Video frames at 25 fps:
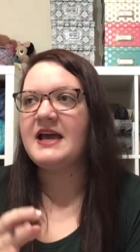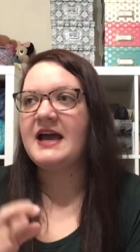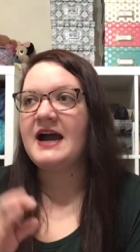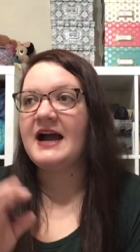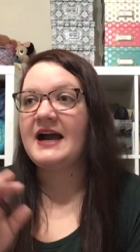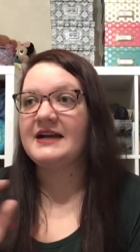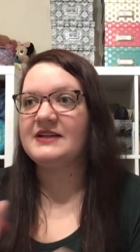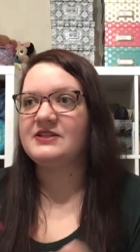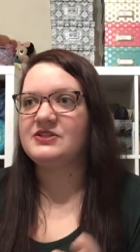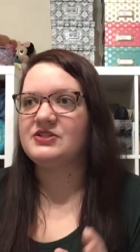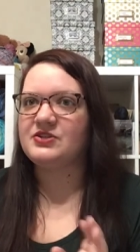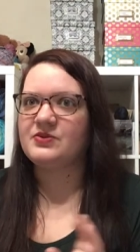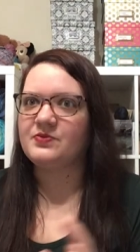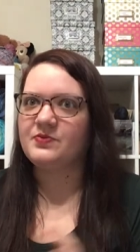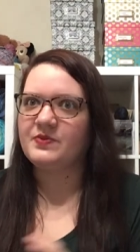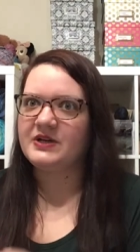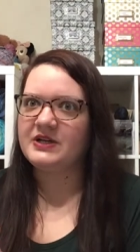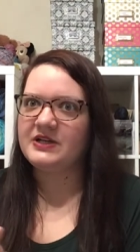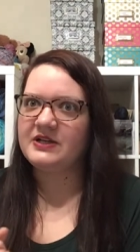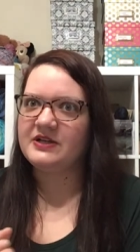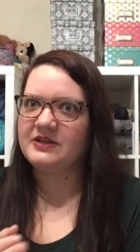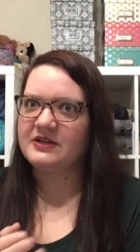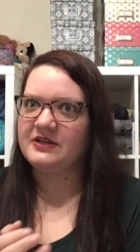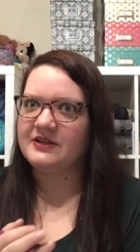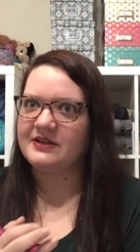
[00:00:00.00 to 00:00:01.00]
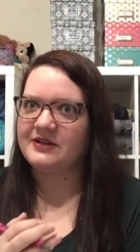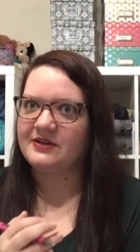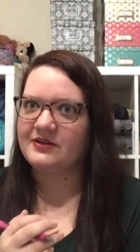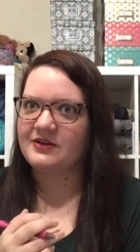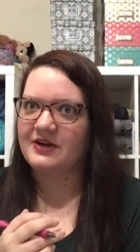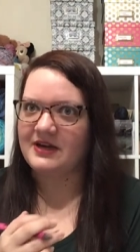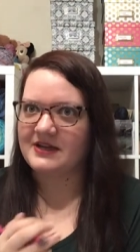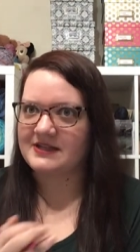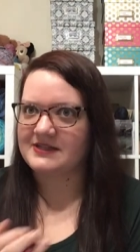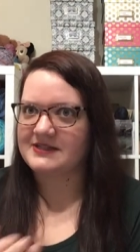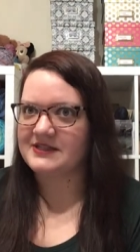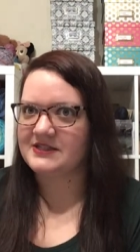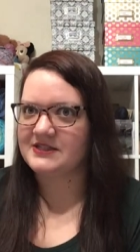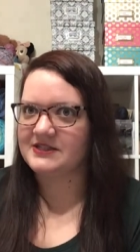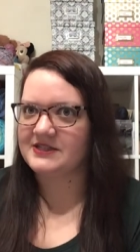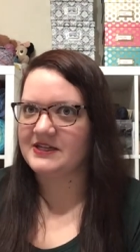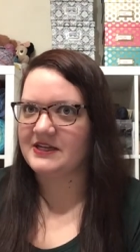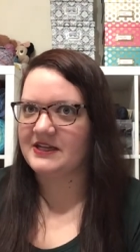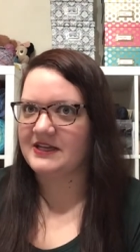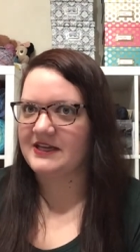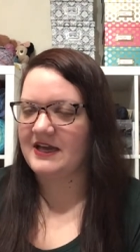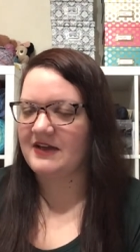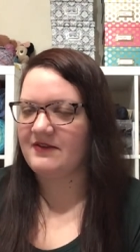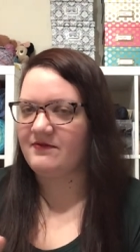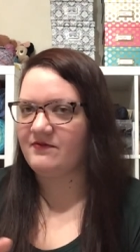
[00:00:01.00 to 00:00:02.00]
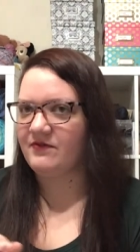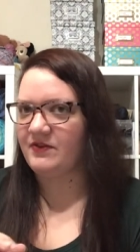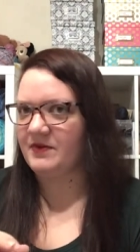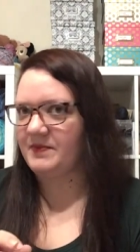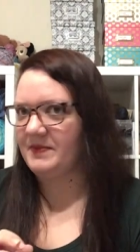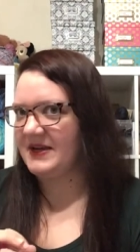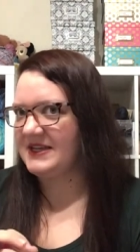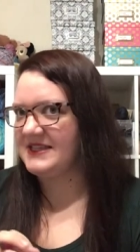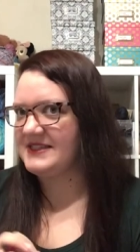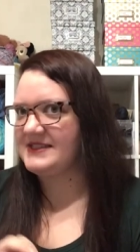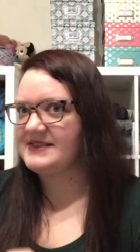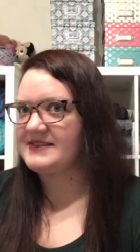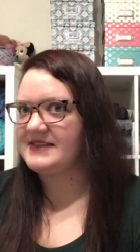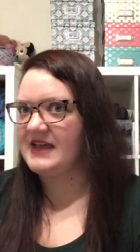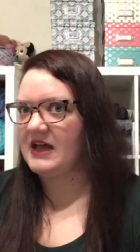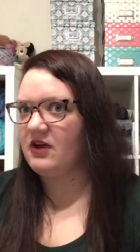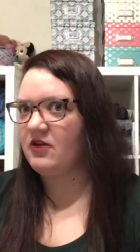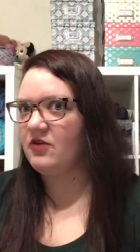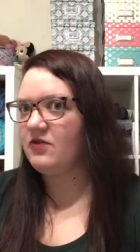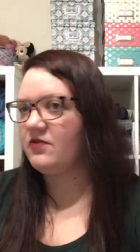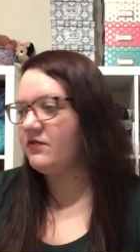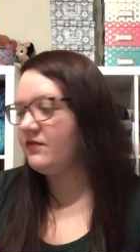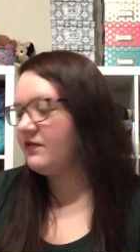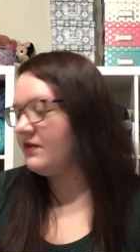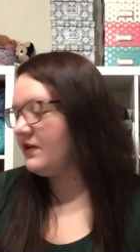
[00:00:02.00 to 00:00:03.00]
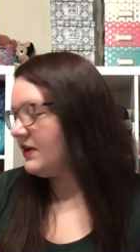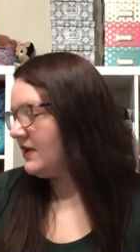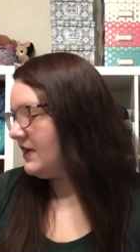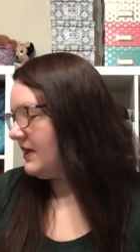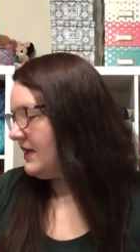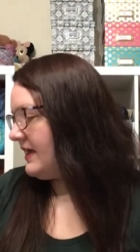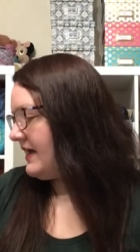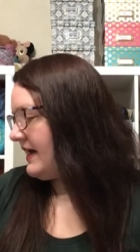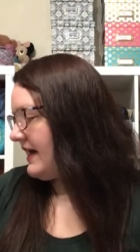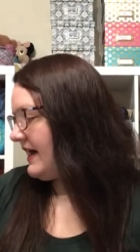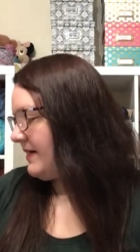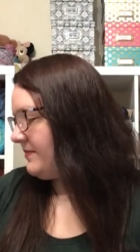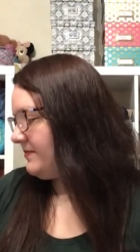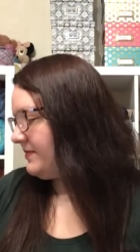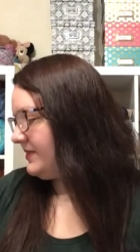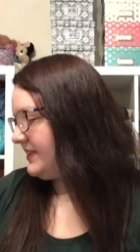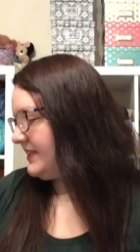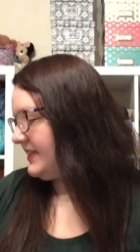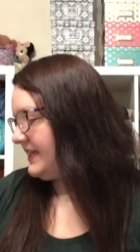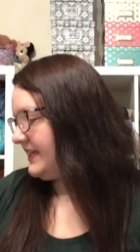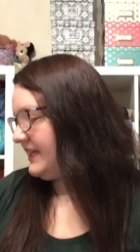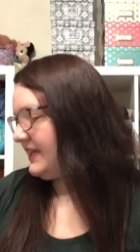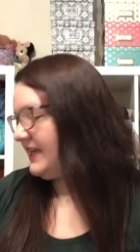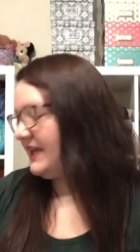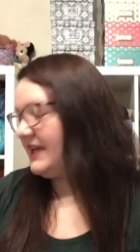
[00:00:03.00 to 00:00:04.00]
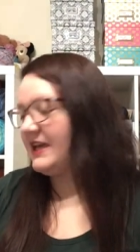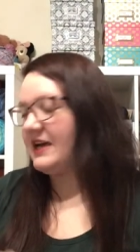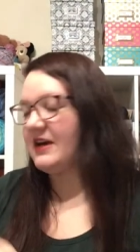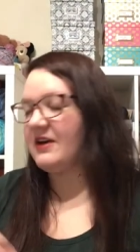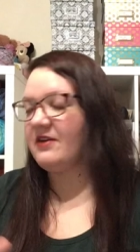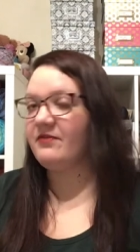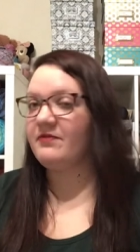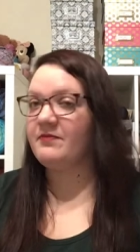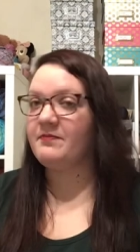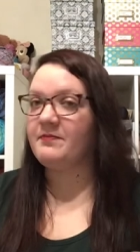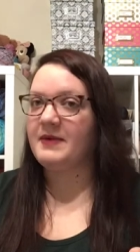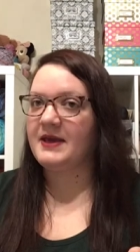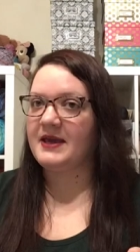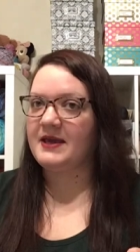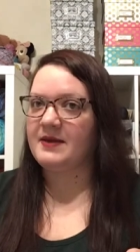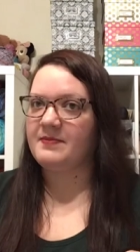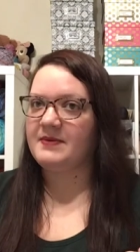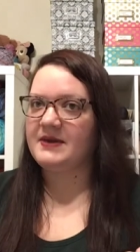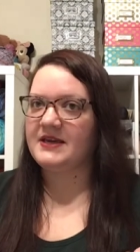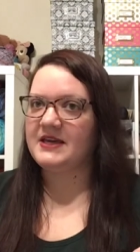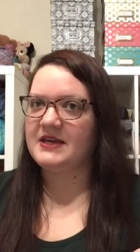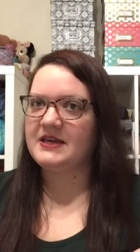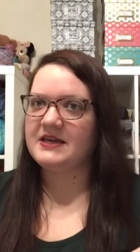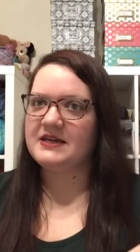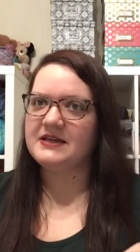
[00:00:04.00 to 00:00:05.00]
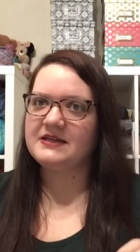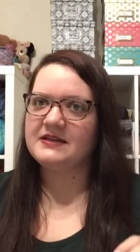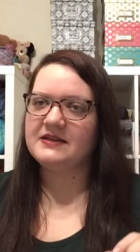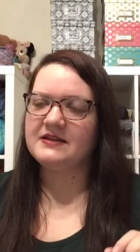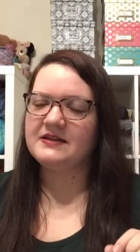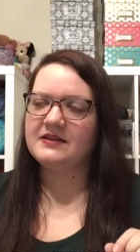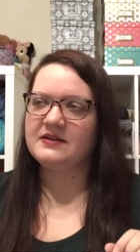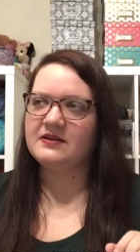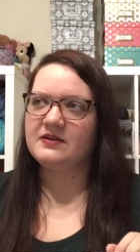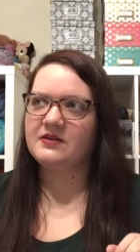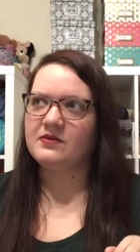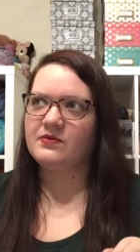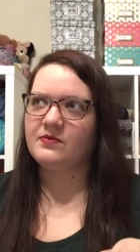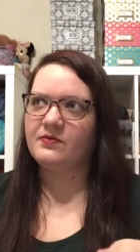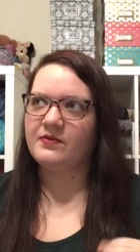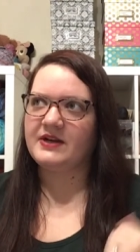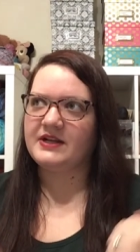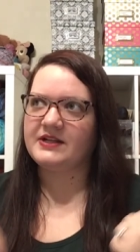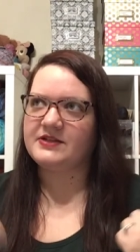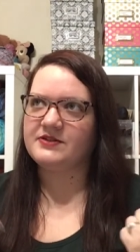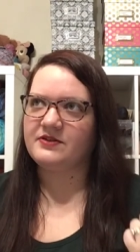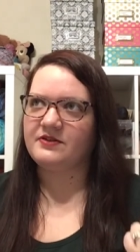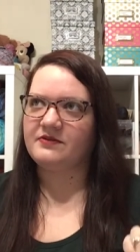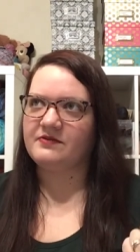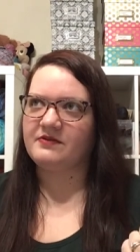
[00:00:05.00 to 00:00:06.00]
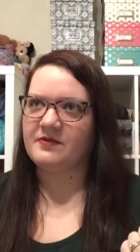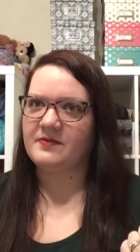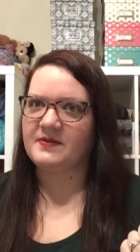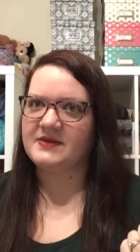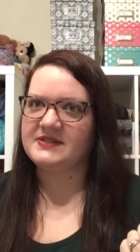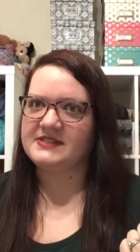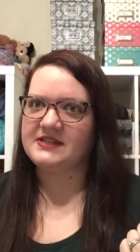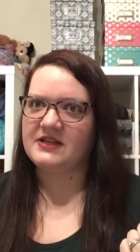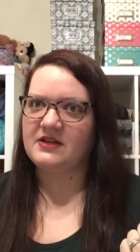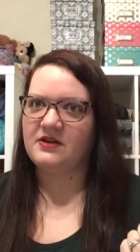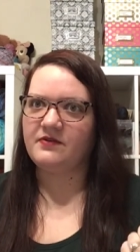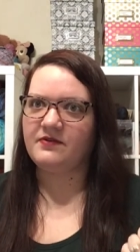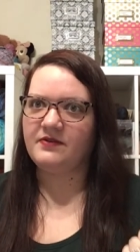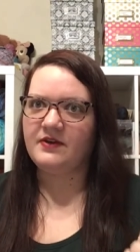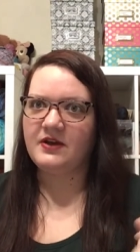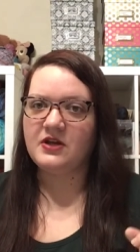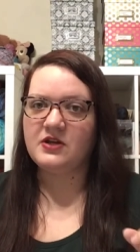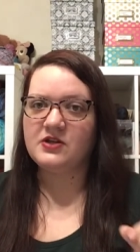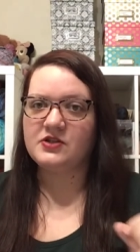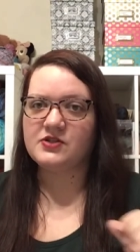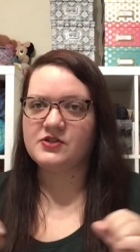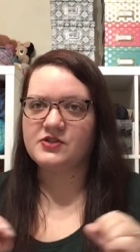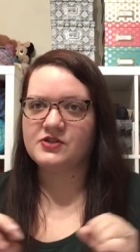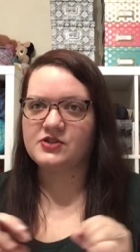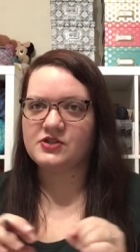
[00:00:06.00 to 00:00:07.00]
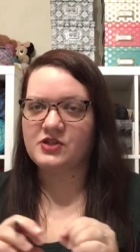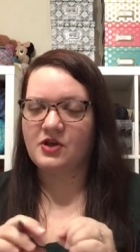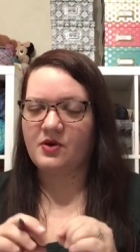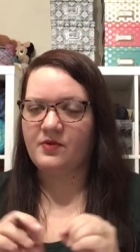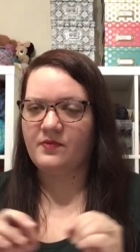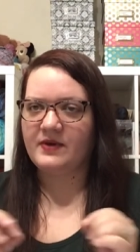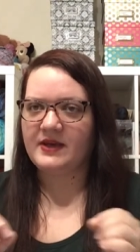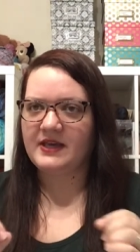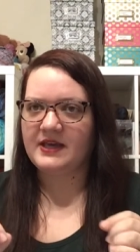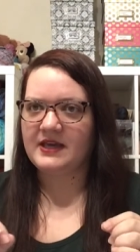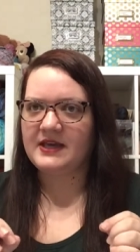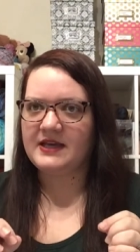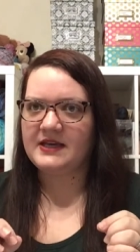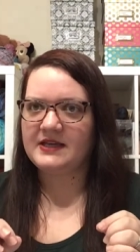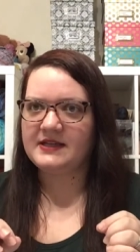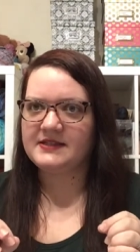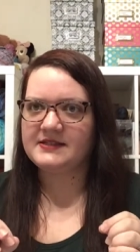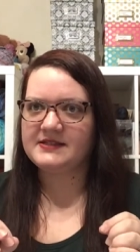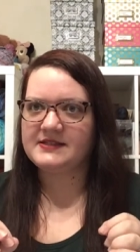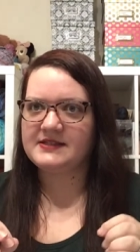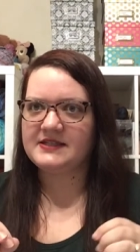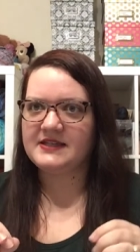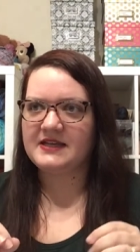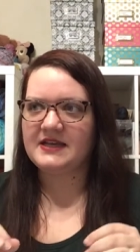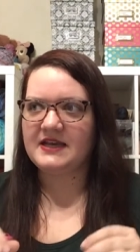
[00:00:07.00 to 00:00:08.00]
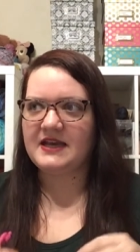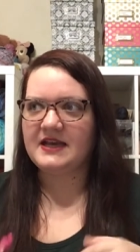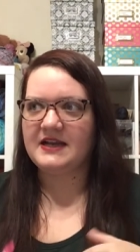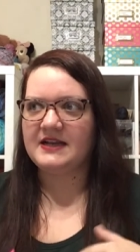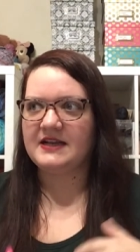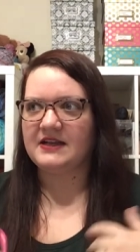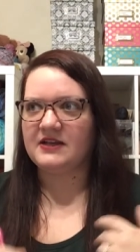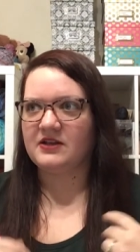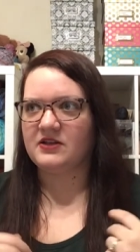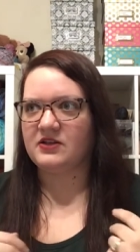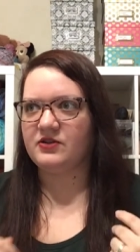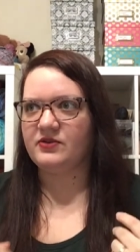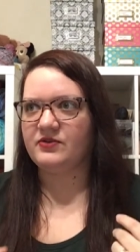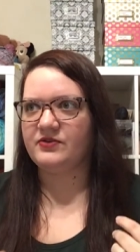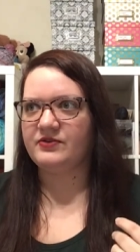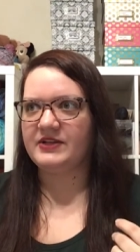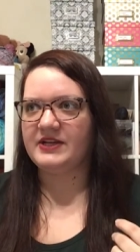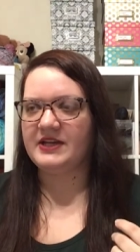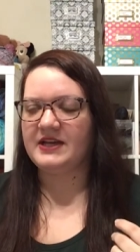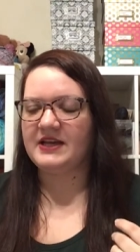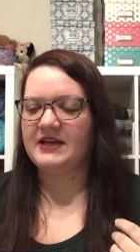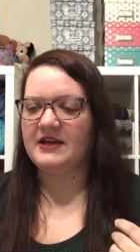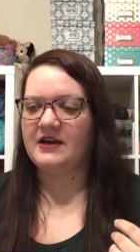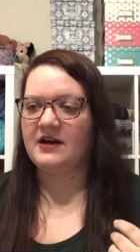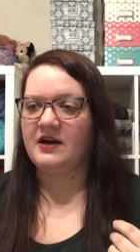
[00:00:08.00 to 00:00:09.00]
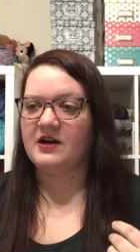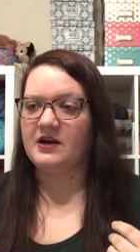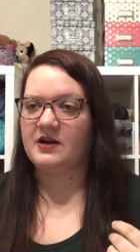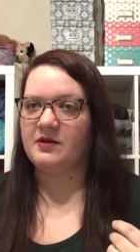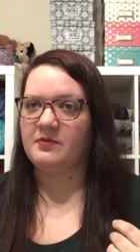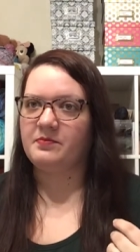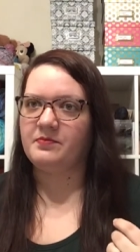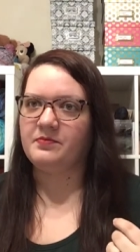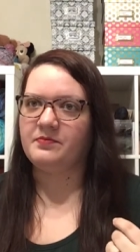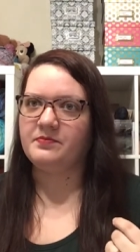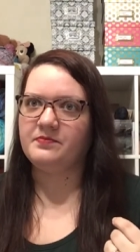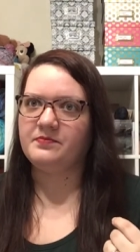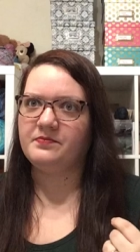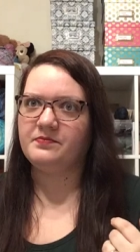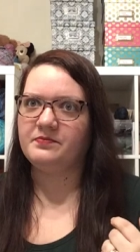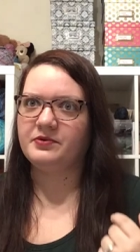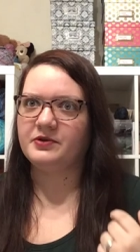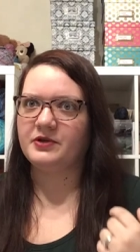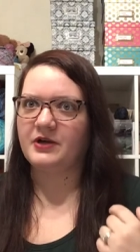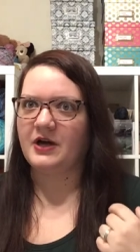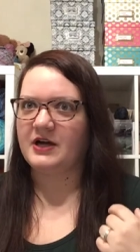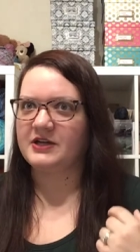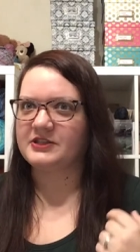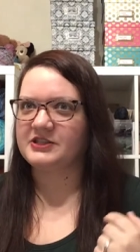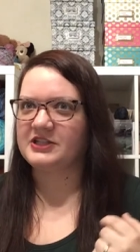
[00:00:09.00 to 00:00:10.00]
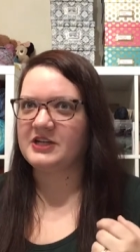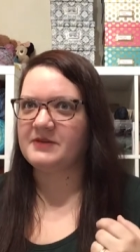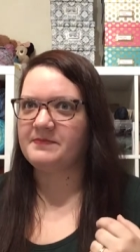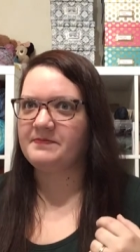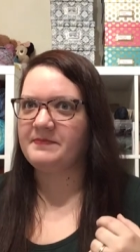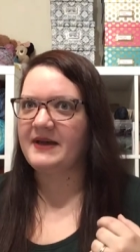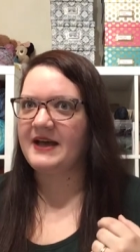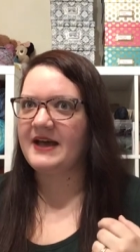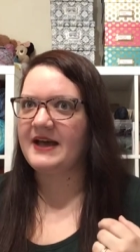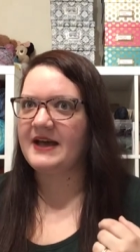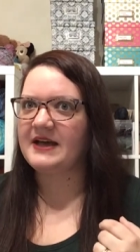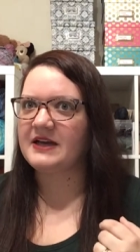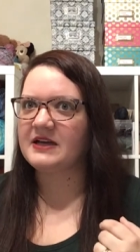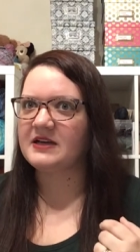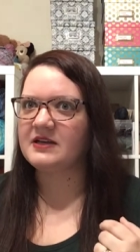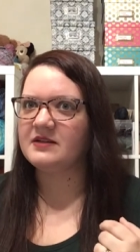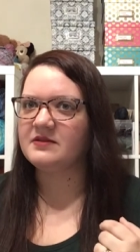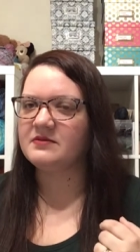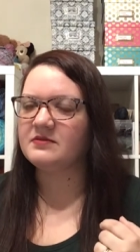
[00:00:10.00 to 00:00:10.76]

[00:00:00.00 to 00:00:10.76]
I do want to cross stitch it again for myself. I'm thinking of maybe when I do it for myself, sewing it and including it on a project bag.